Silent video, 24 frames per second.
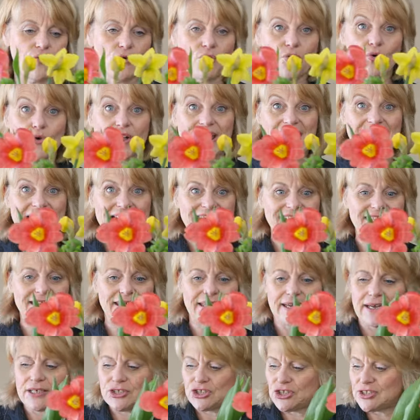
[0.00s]

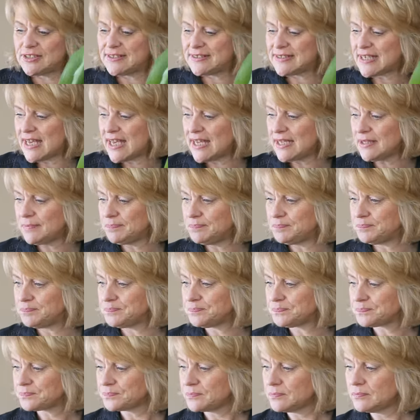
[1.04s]
organic, I should say.
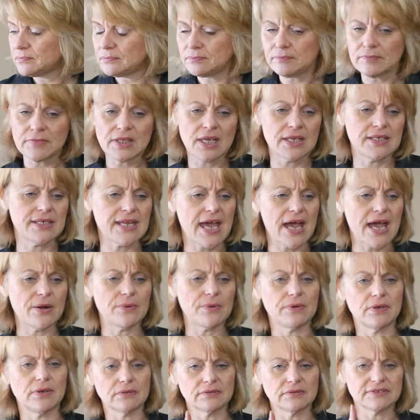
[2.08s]

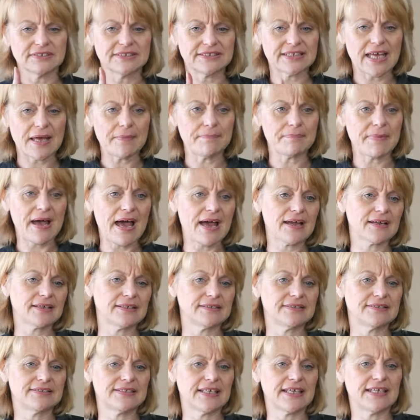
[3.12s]
Now, stand
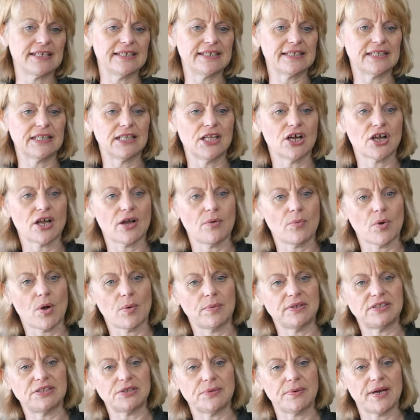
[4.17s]
back, take a little look at what
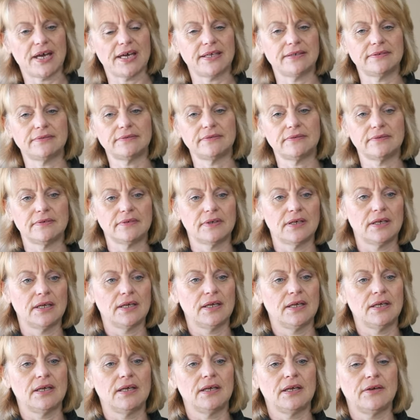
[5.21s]
we're doing.
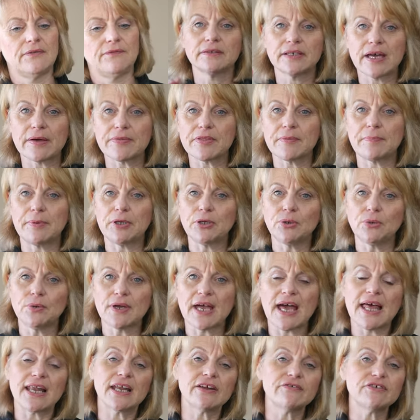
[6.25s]
Now, the blue
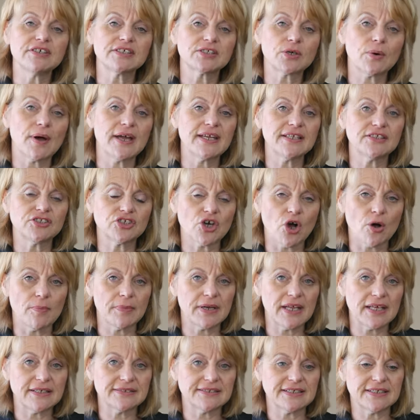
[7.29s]
colour is quite
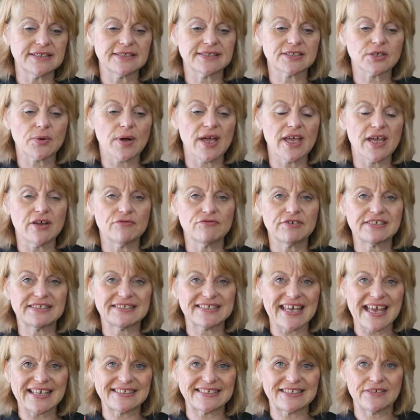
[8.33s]
dominant and it's quite a
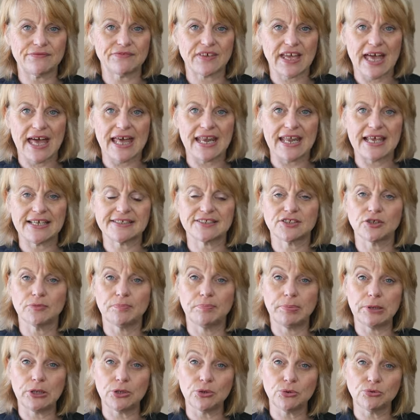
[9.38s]
recessive colour. So
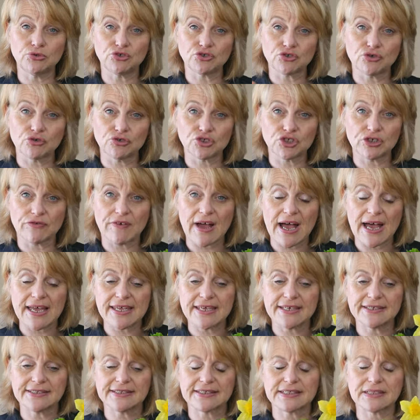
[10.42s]
blue draws your eye
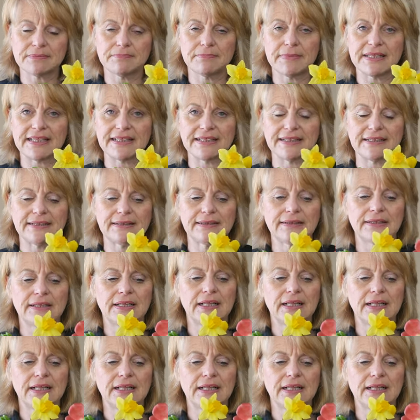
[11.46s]
into the middle.